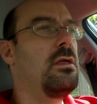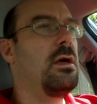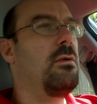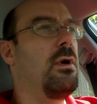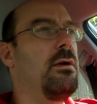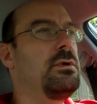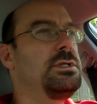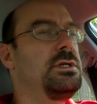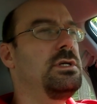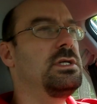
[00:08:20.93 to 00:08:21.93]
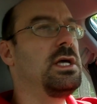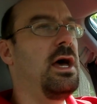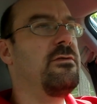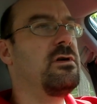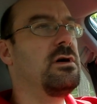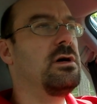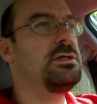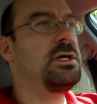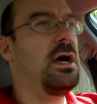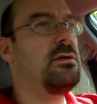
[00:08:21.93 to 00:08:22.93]
Like, why wouldn't you just have a, a
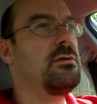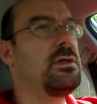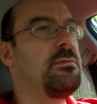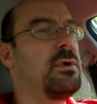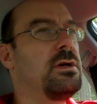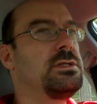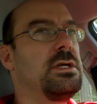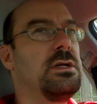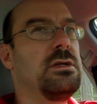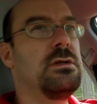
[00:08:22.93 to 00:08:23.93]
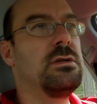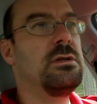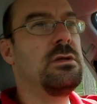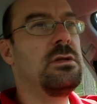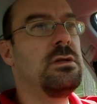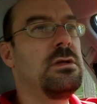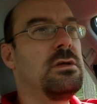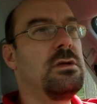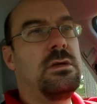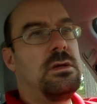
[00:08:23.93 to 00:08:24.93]
child with a person
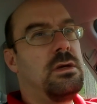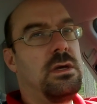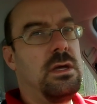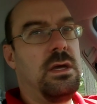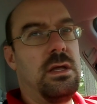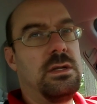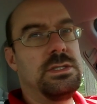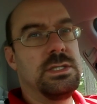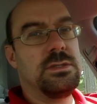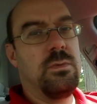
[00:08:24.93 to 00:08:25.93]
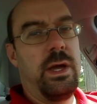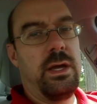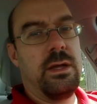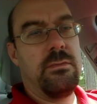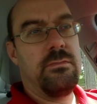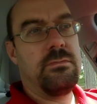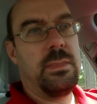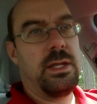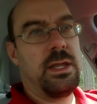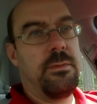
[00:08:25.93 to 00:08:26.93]
and just wing it
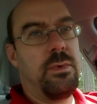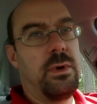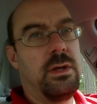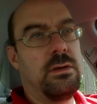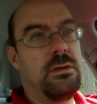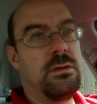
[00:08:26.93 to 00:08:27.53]
at that point?